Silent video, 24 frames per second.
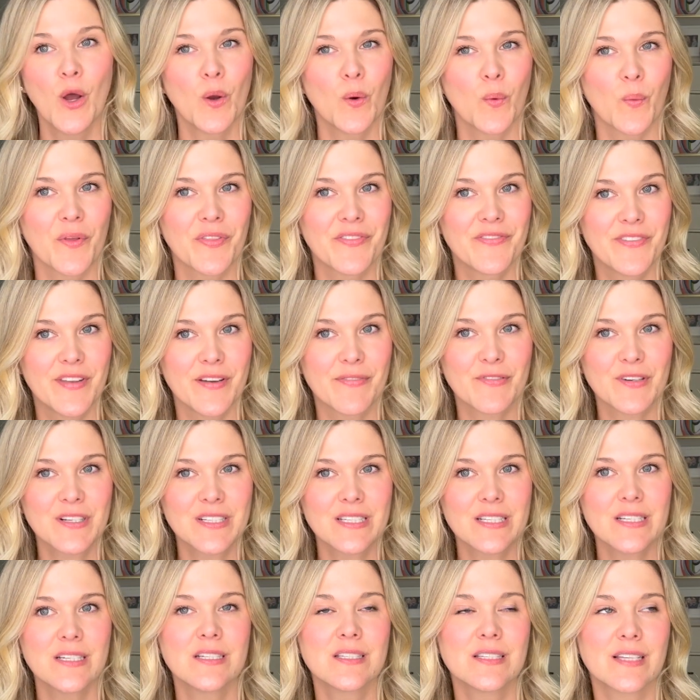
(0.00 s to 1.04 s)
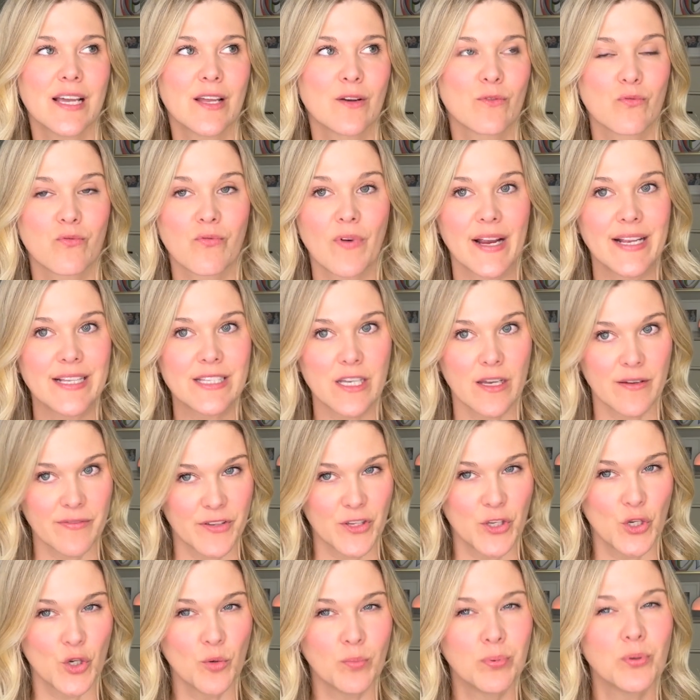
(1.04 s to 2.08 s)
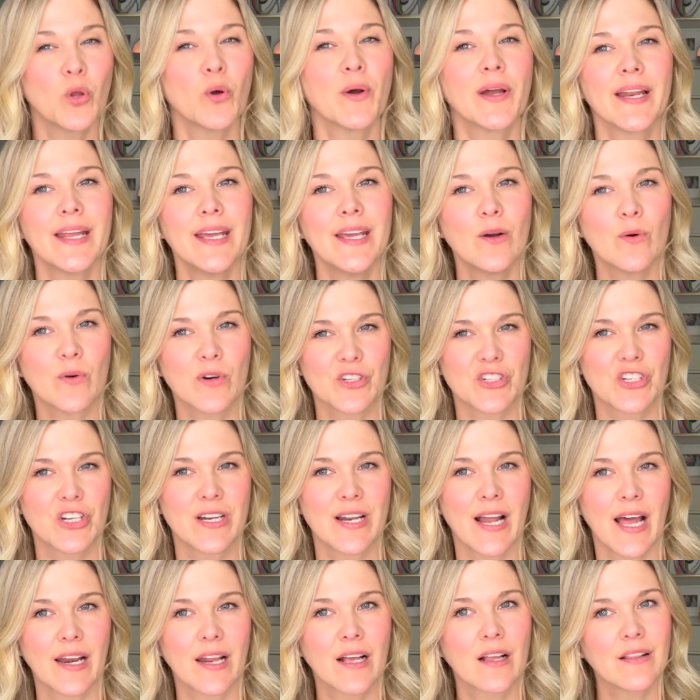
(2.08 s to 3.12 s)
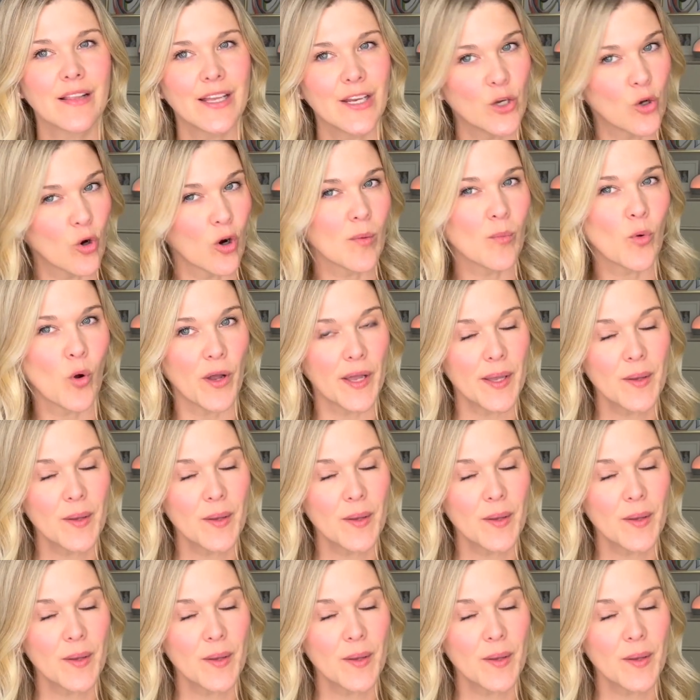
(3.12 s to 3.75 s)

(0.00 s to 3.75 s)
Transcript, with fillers: with differences in rates of euploidy or genetically normal